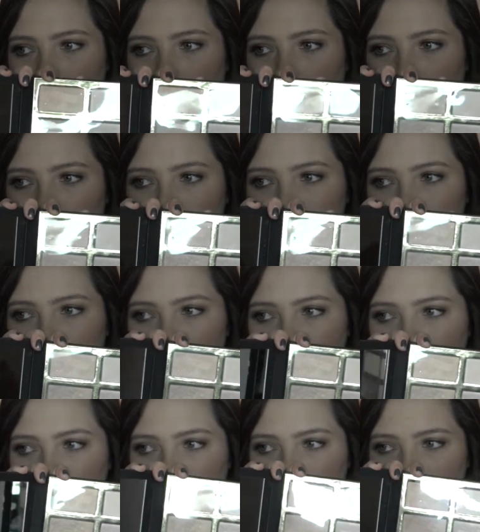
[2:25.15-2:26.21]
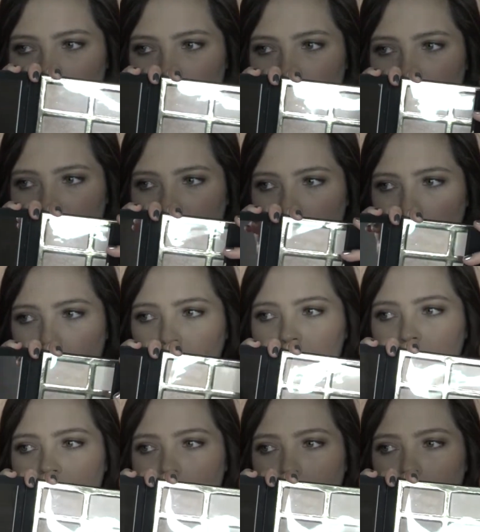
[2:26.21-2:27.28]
Oh, it's beautiful. Don't mind my fingerprints on the